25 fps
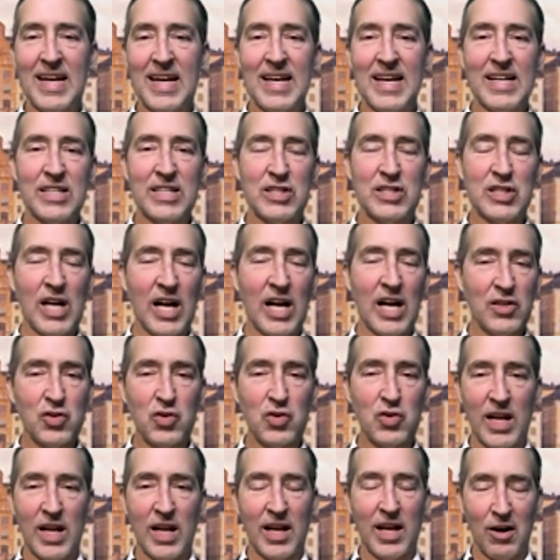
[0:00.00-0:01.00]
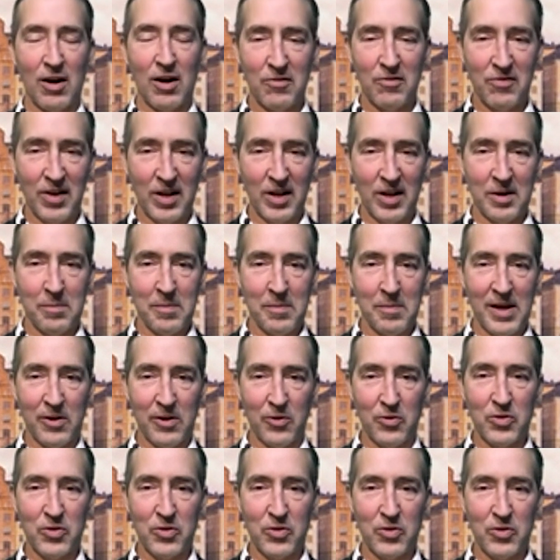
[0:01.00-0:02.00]
It's not trading on
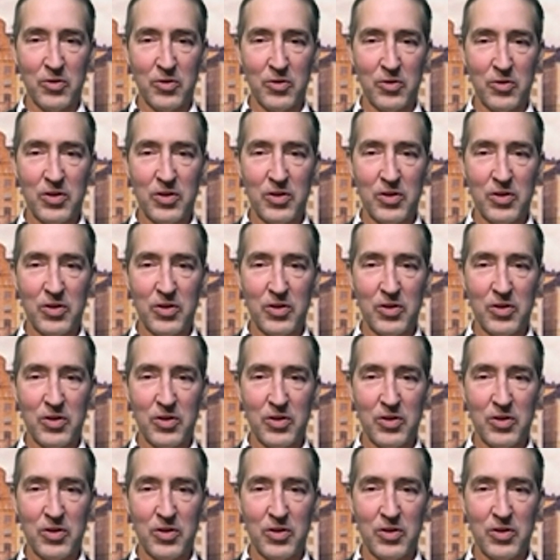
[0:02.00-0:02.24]
fundamentals.